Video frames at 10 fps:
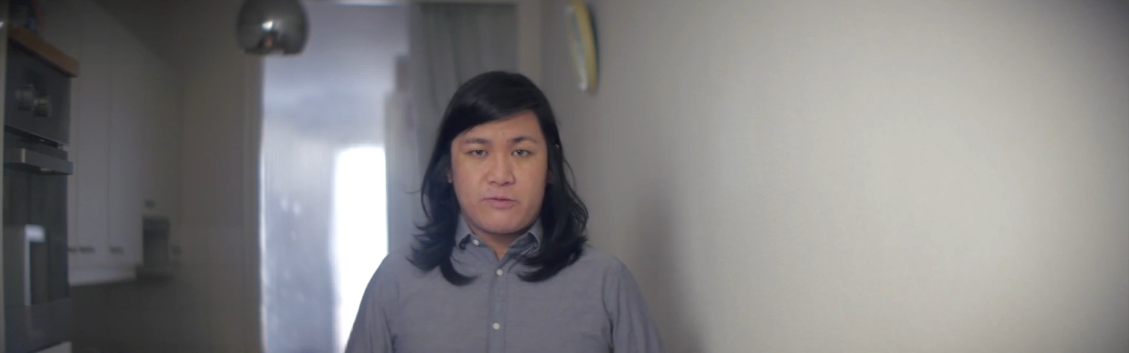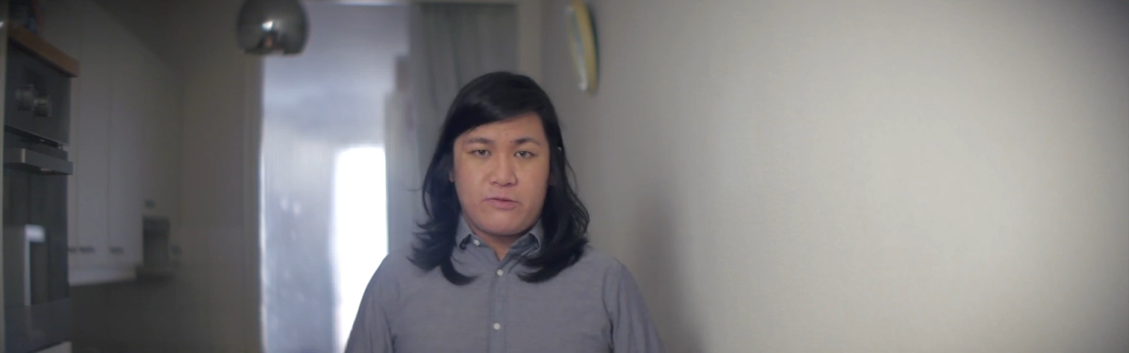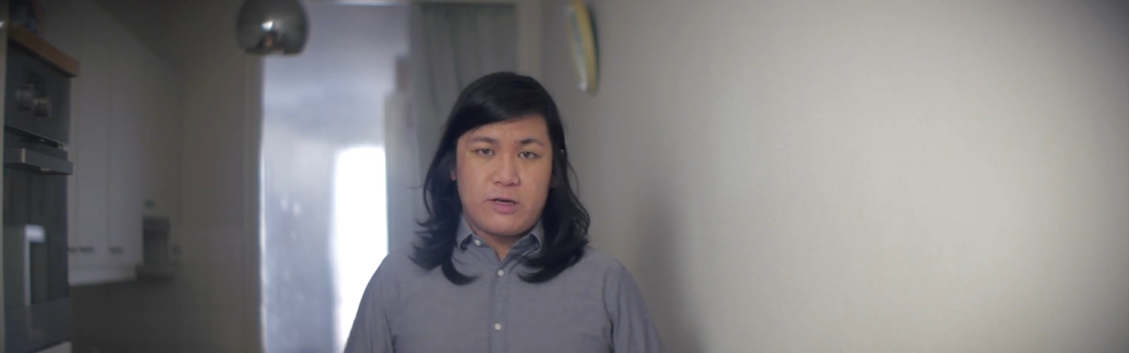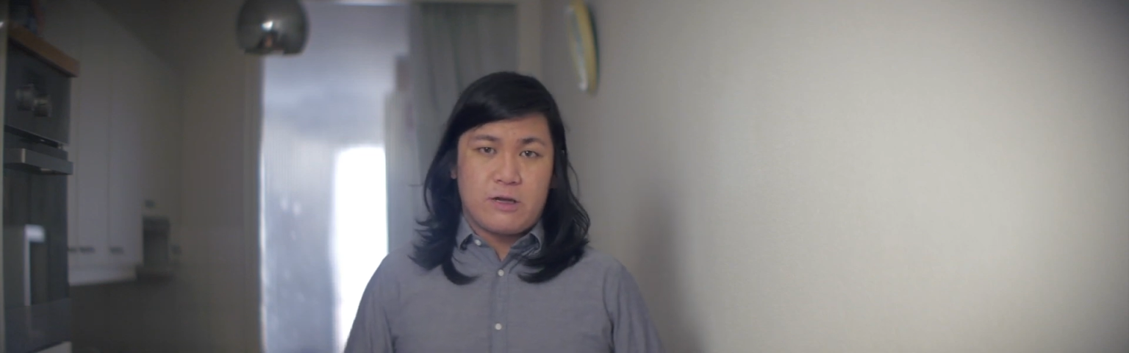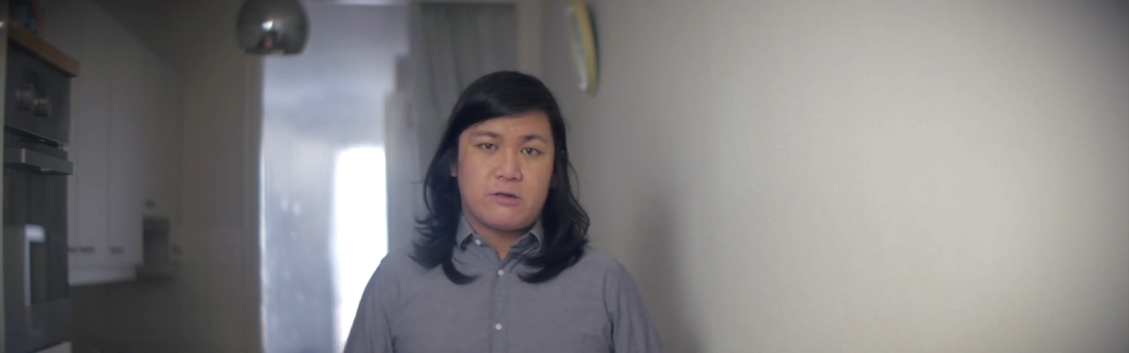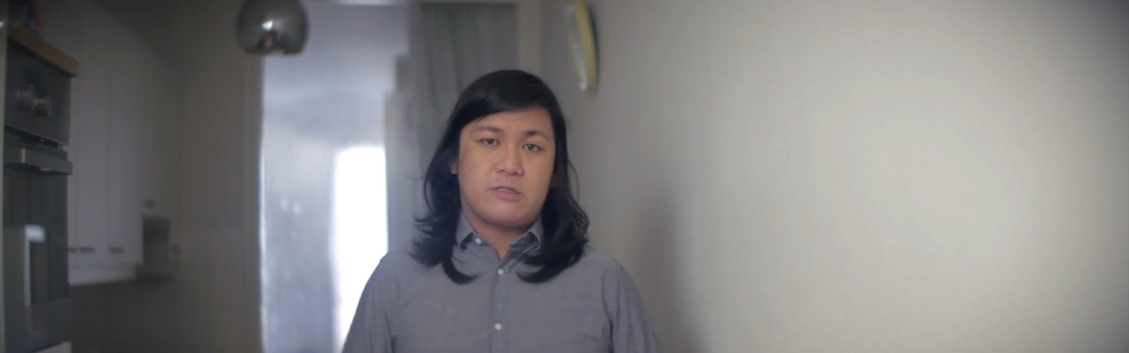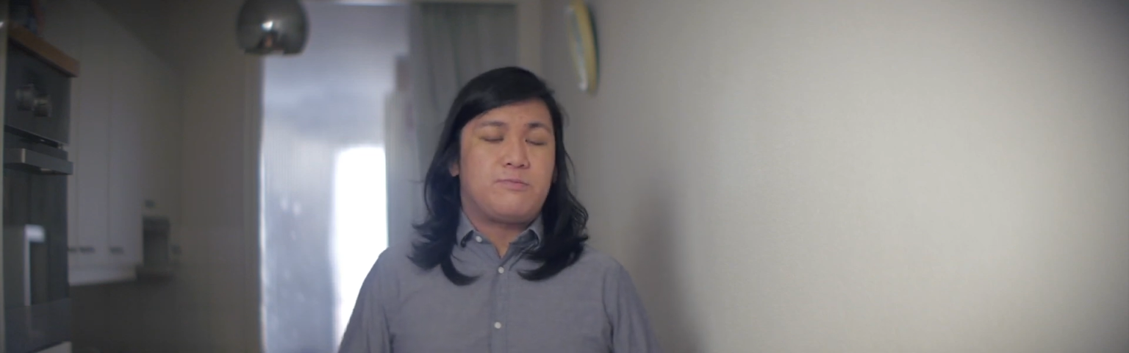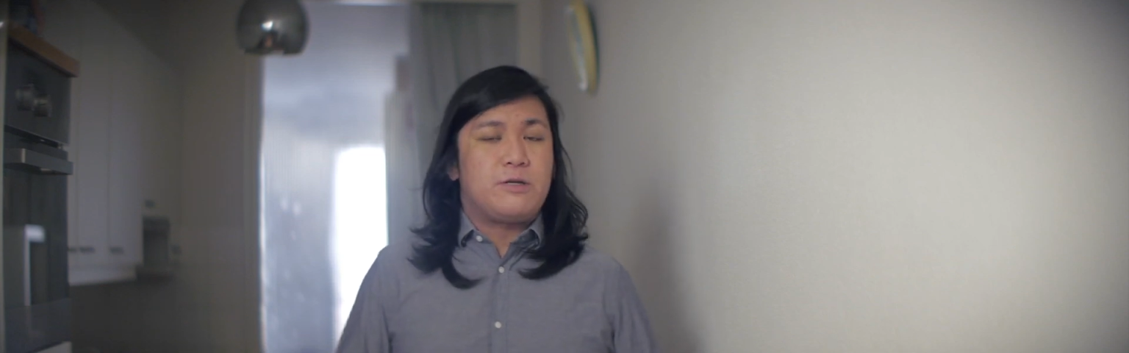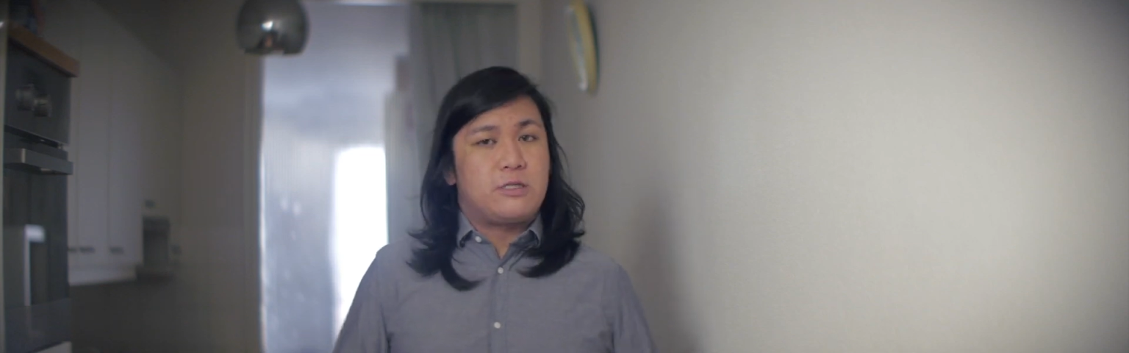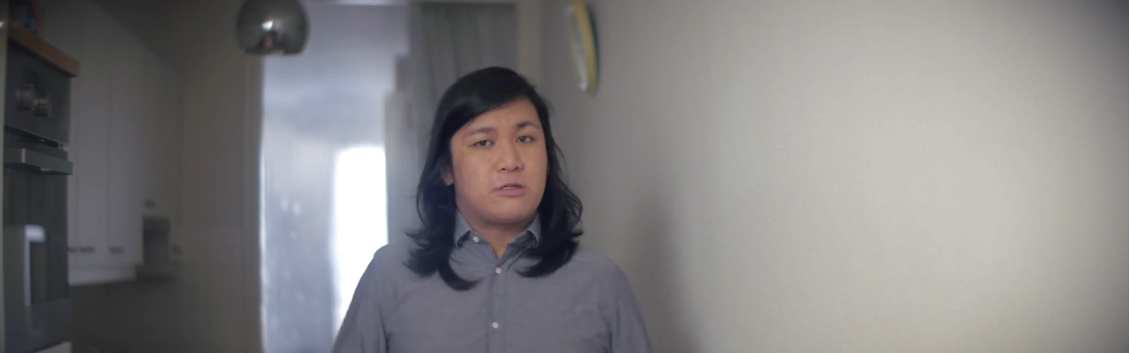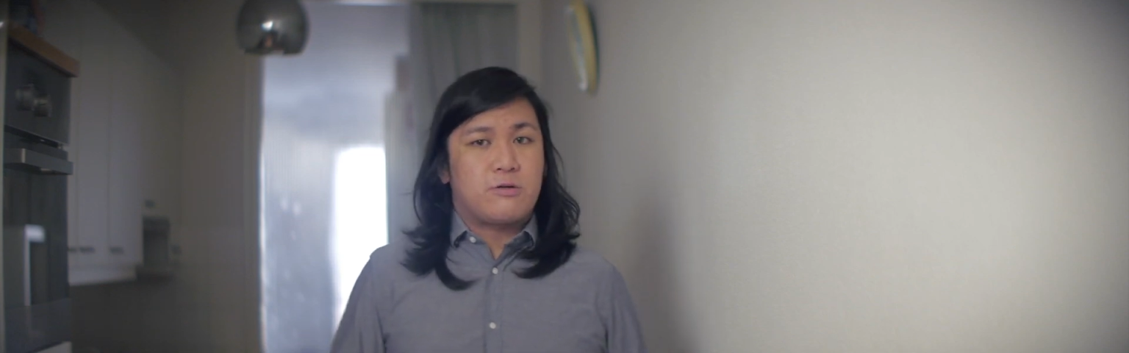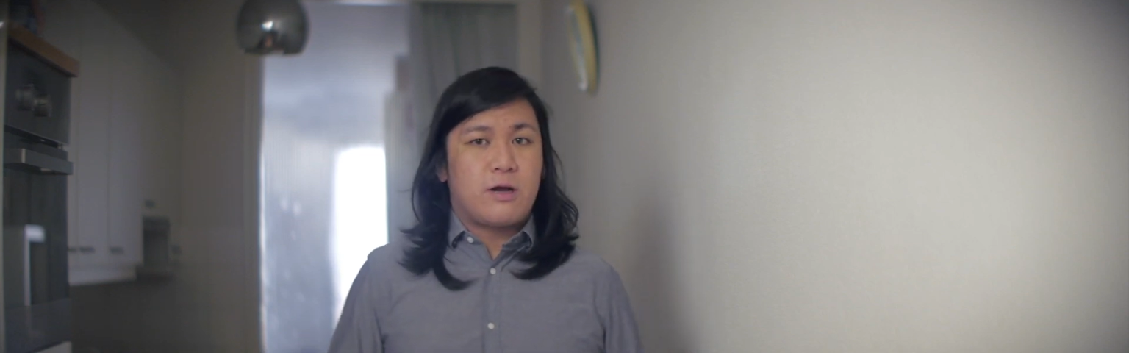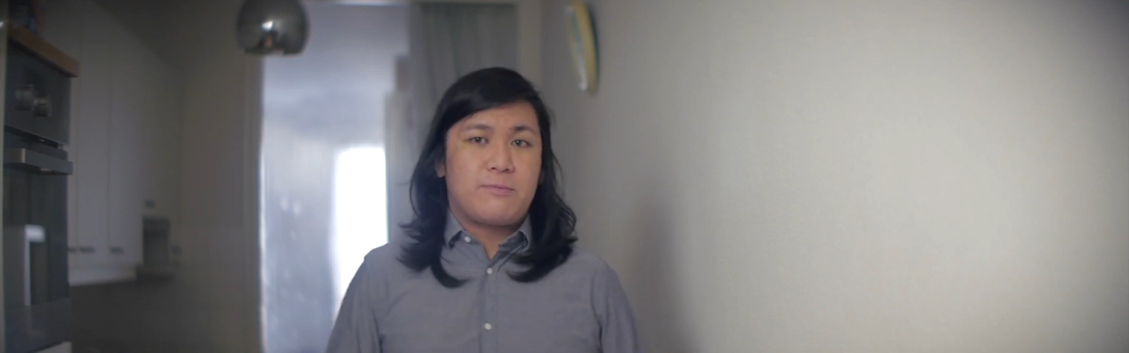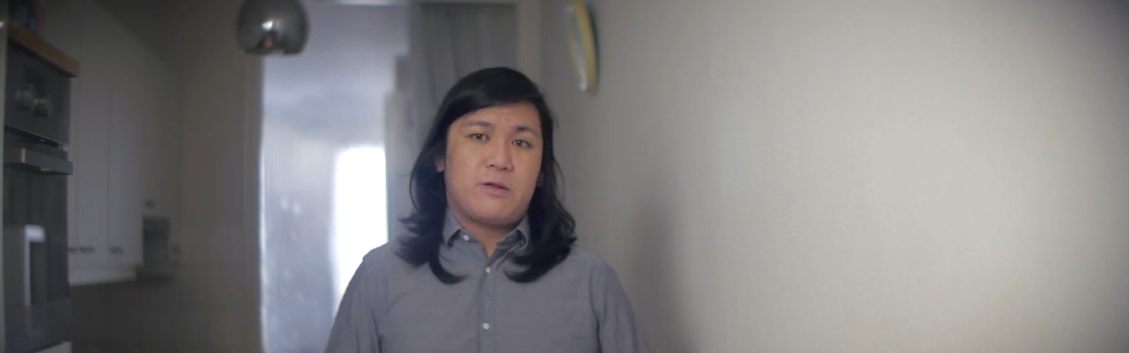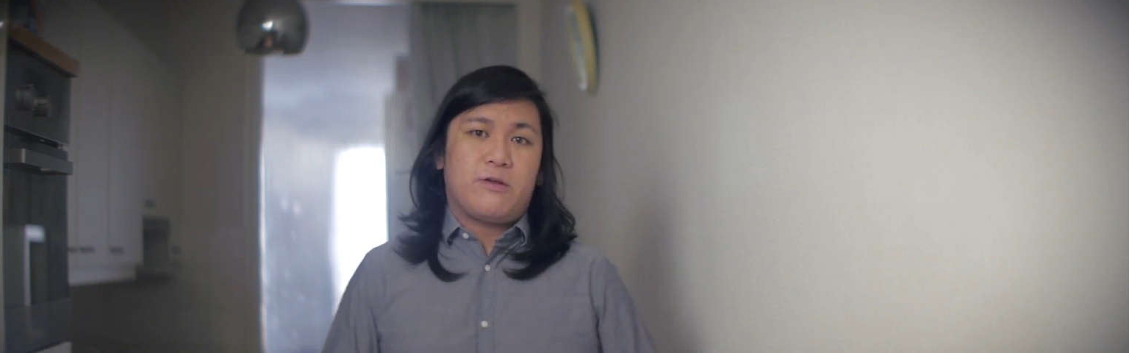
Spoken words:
videos, please subscribe.